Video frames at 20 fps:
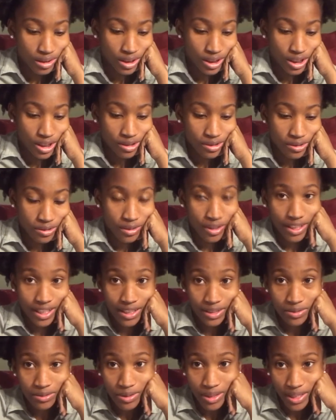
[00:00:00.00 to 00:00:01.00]
Y'all know that I
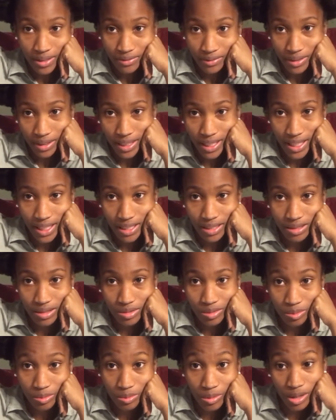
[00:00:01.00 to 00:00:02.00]
do have class
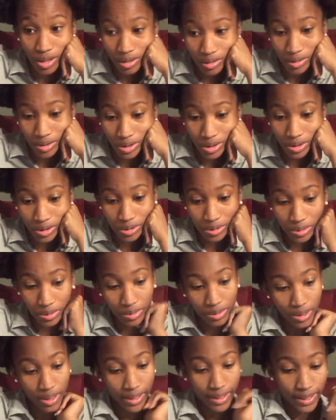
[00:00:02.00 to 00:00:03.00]

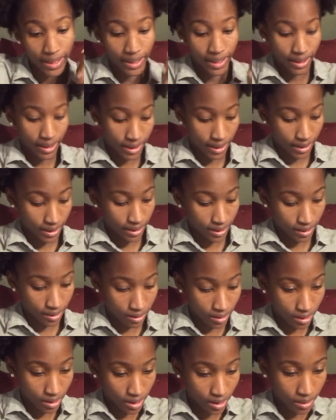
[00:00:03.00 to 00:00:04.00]
tomorrow,
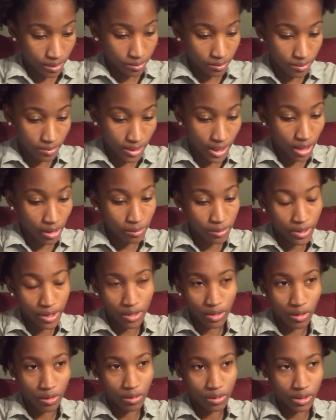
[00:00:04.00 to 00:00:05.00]
and that'll be
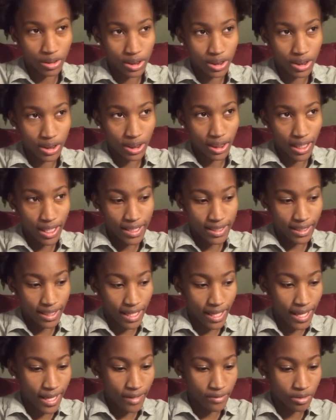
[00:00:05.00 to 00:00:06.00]
the only class that
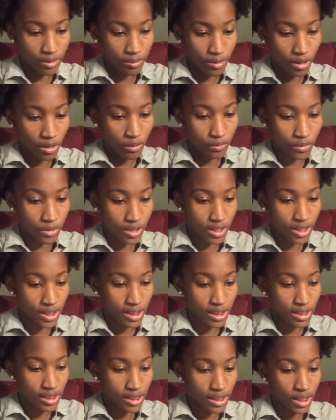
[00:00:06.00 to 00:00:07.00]
I have tomorrow for this
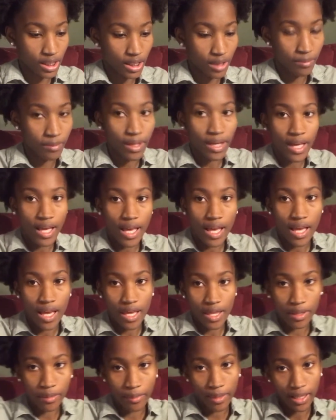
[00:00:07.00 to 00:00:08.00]
exam,
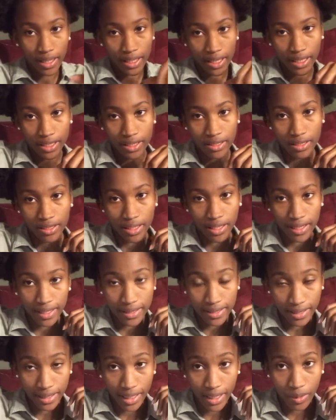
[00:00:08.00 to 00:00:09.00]
and then my next
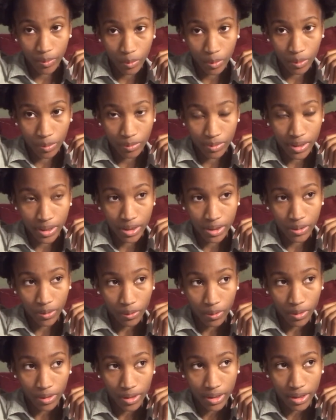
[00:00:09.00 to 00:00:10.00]
exam will be
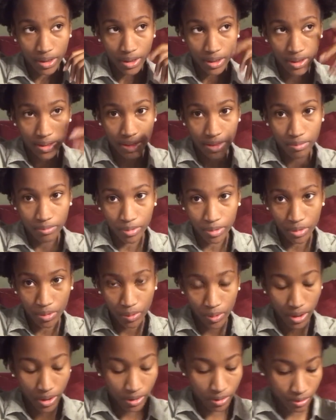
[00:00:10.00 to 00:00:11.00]
on December
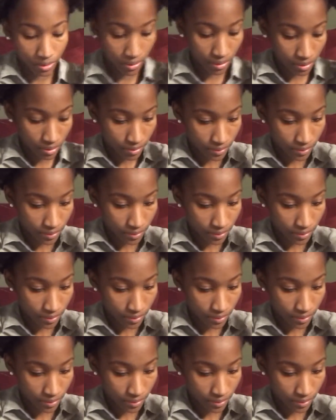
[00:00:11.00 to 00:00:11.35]
12th.